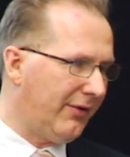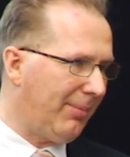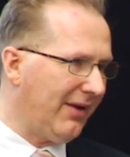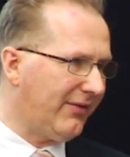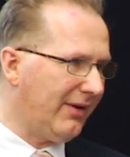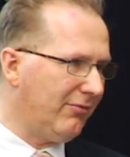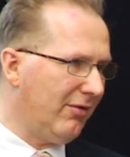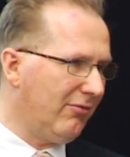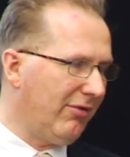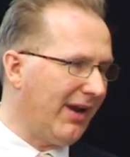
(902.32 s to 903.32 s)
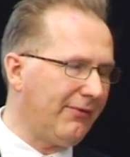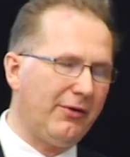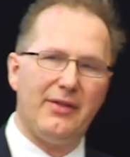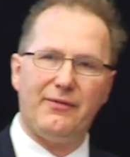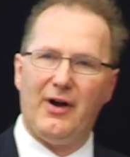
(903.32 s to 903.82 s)
basically run it for
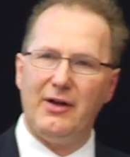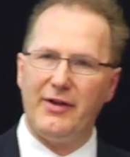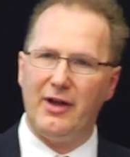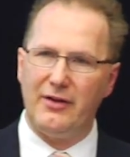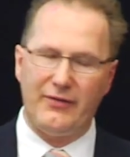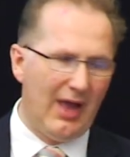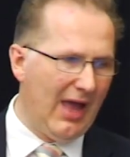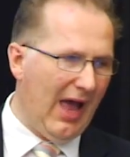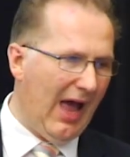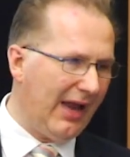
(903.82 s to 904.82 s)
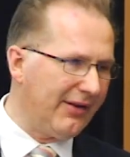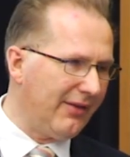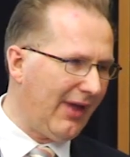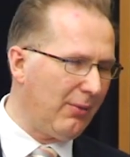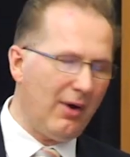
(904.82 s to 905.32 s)
another 5 years, and
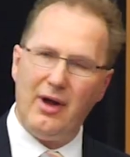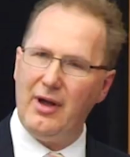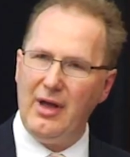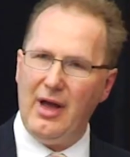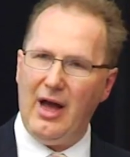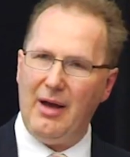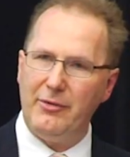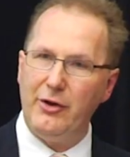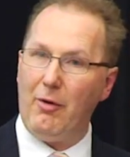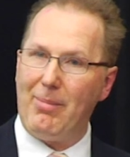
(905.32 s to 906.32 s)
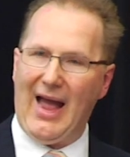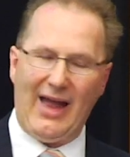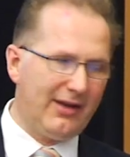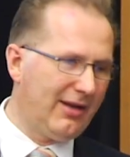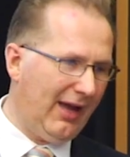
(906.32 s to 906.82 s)
they were knocked
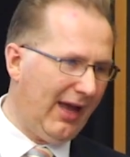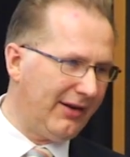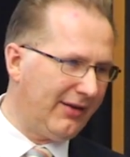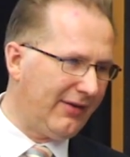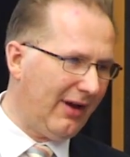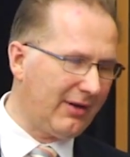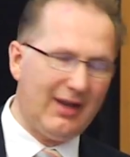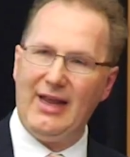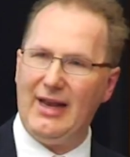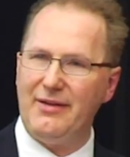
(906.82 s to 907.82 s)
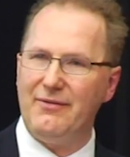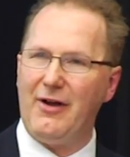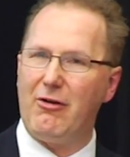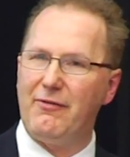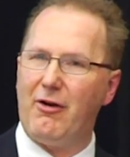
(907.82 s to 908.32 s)
back, and clearly
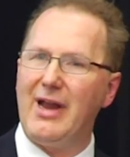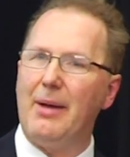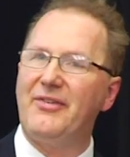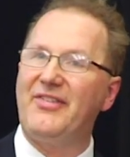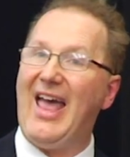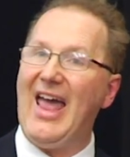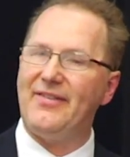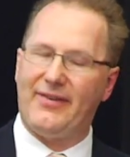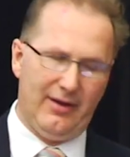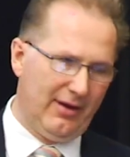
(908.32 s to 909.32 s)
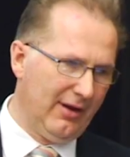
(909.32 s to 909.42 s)
very, very upset.